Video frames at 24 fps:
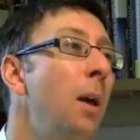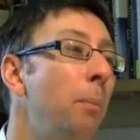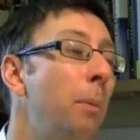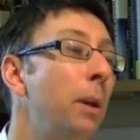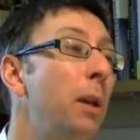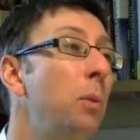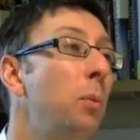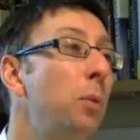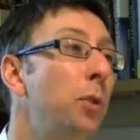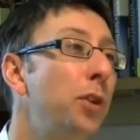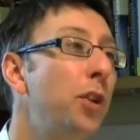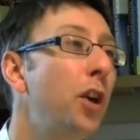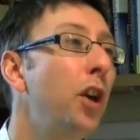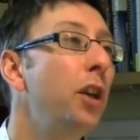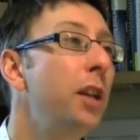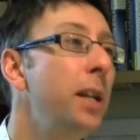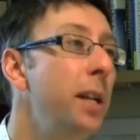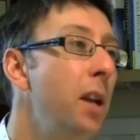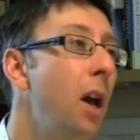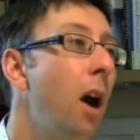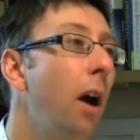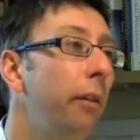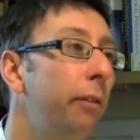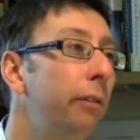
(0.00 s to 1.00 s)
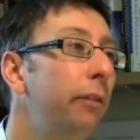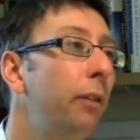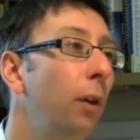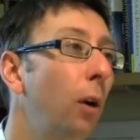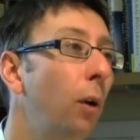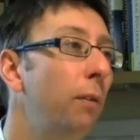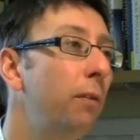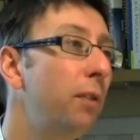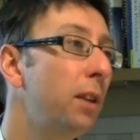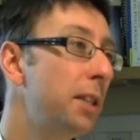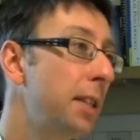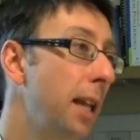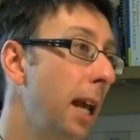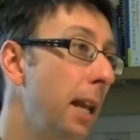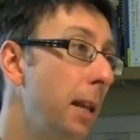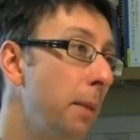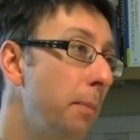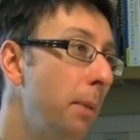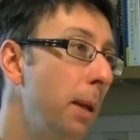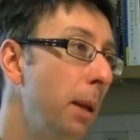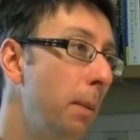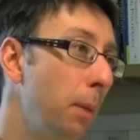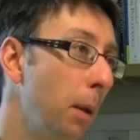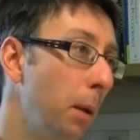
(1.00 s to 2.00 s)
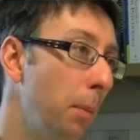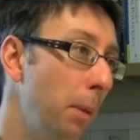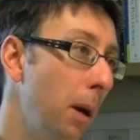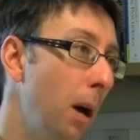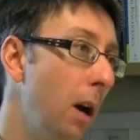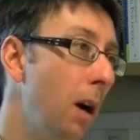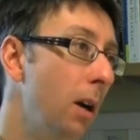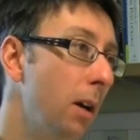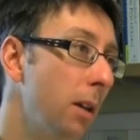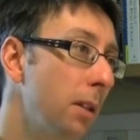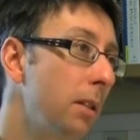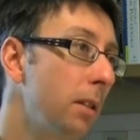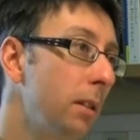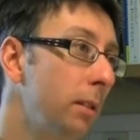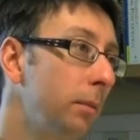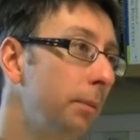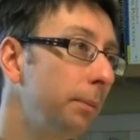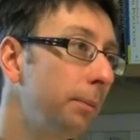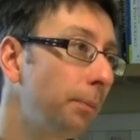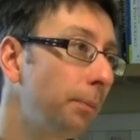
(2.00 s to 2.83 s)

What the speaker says: but it was good enough for telling people apart.